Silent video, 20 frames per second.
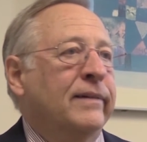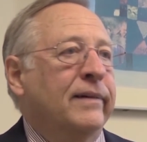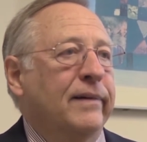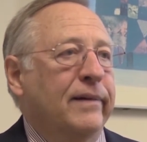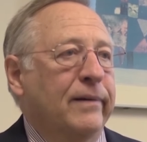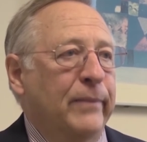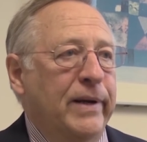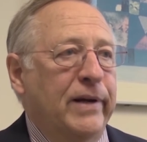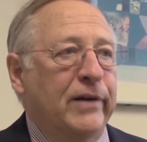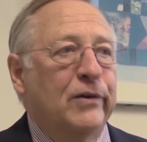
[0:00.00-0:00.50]

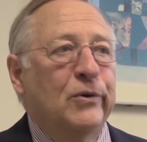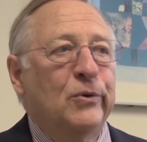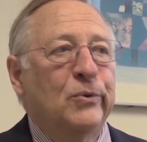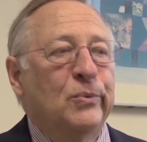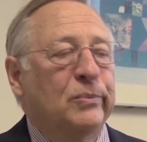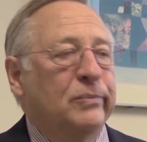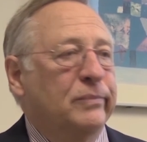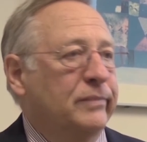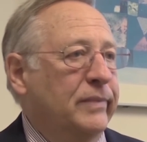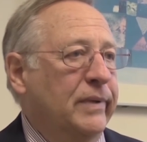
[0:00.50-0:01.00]
We knew,
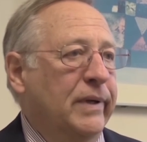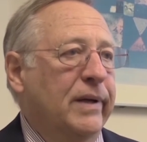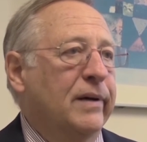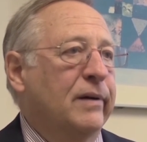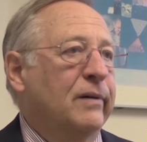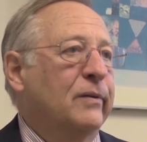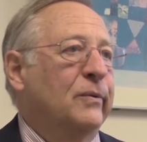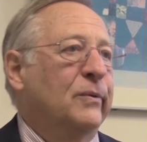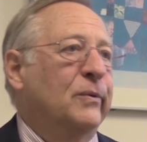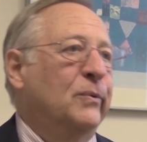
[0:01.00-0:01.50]

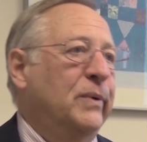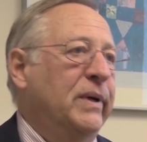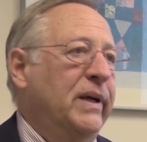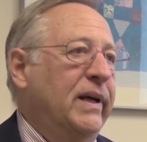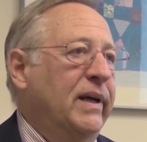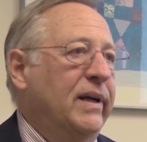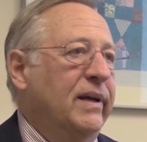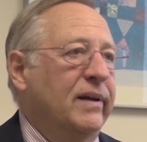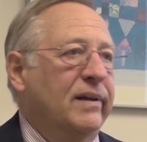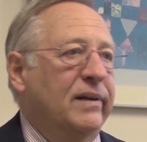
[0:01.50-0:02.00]

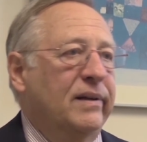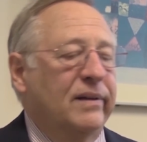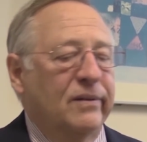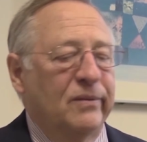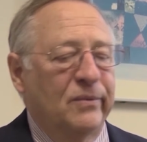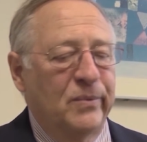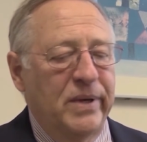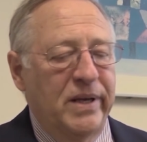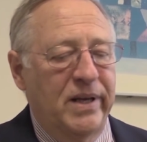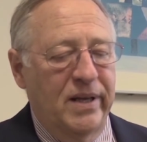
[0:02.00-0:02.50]
we
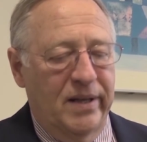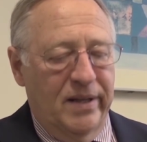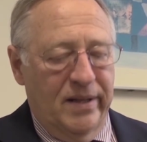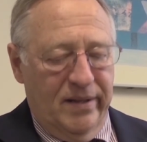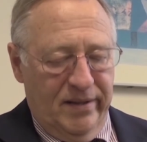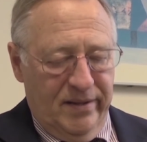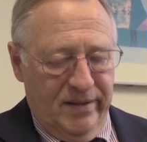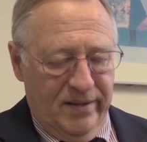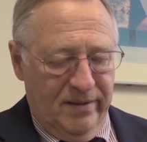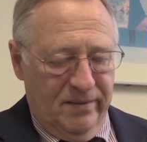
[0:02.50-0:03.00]

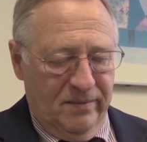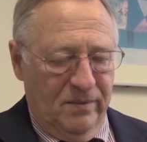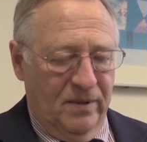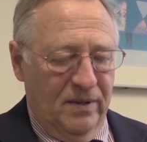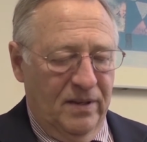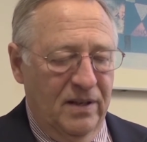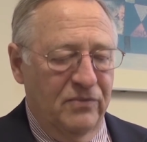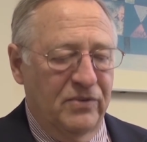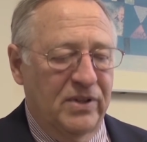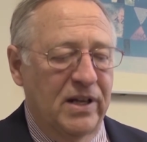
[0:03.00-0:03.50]

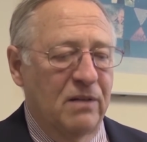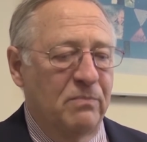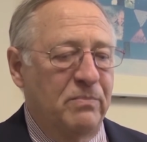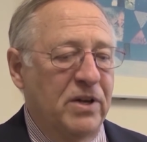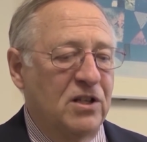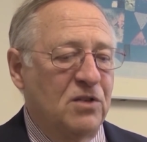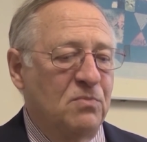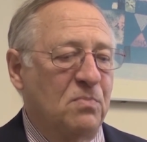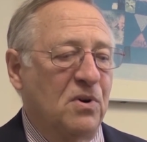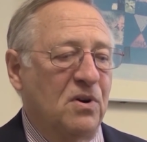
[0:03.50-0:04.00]
lived in
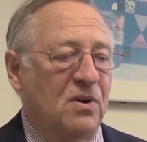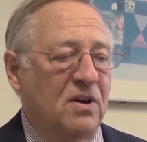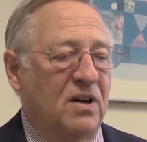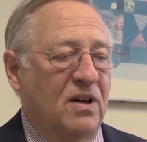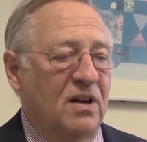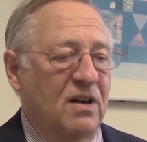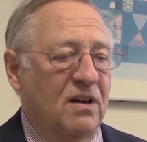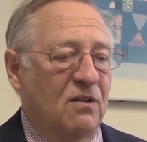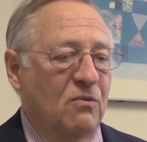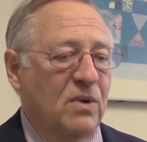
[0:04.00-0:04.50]
Pittsburgh
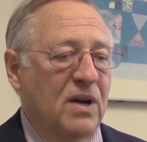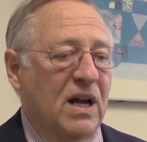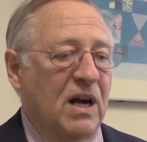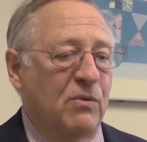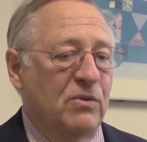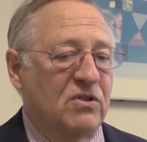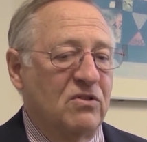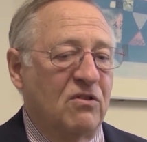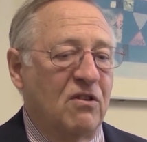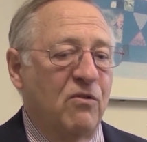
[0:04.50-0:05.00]
when I
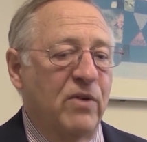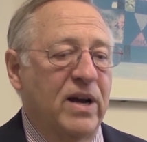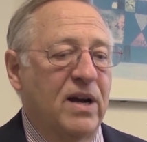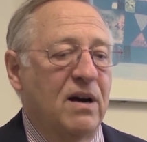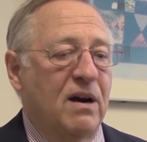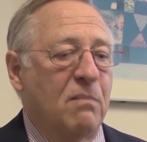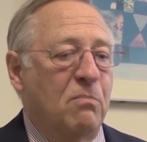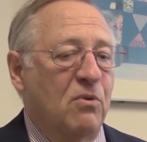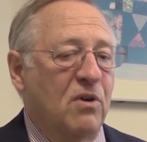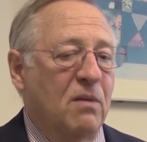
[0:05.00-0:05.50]
was growing
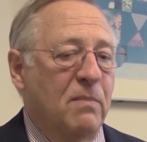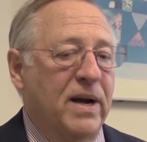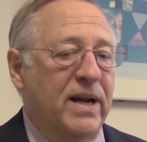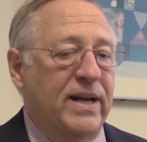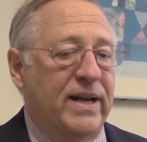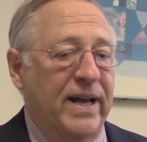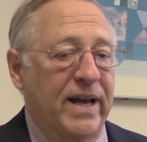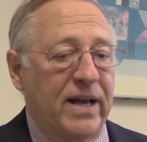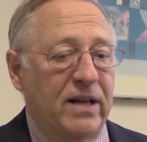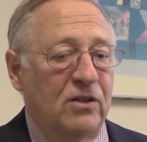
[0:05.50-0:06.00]
up, where my
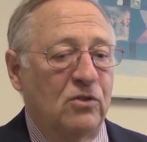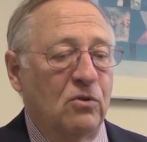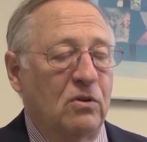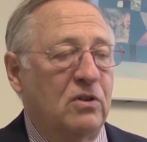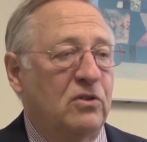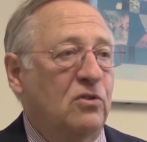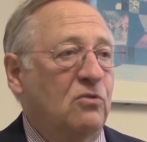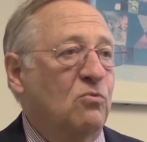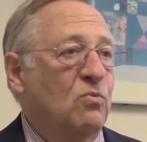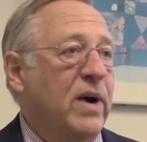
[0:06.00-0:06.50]
dad took
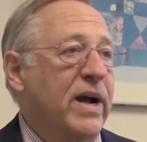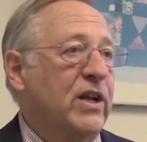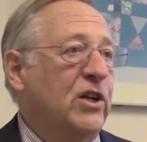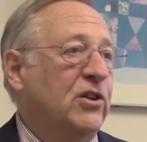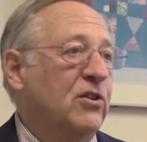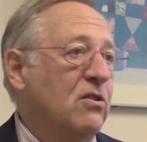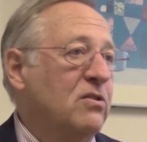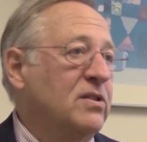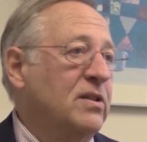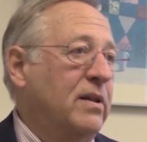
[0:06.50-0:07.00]
2 white
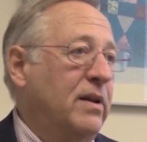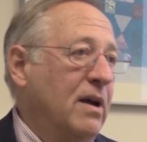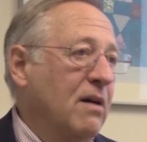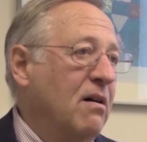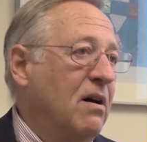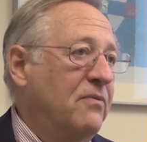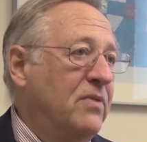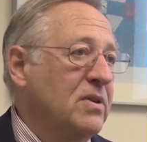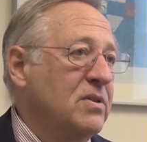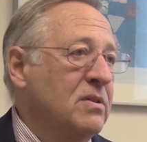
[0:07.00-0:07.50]
shirts to the
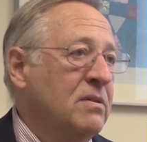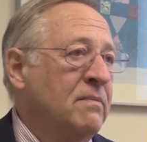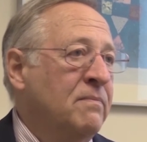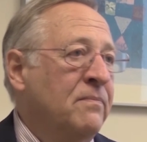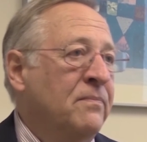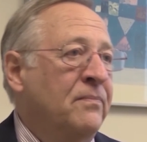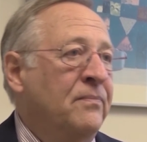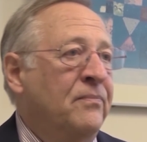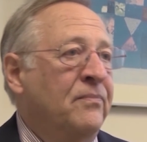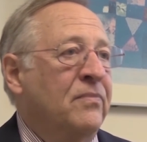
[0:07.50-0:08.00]
office.
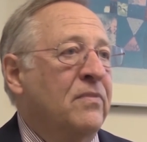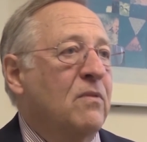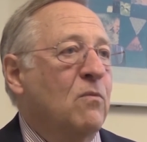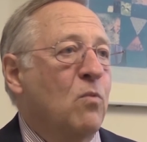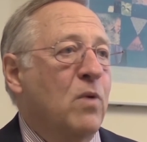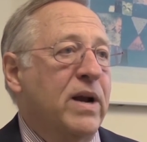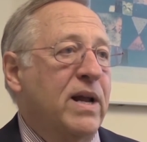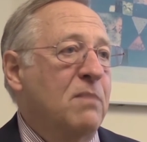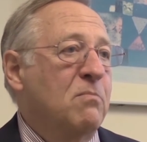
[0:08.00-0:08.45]
One he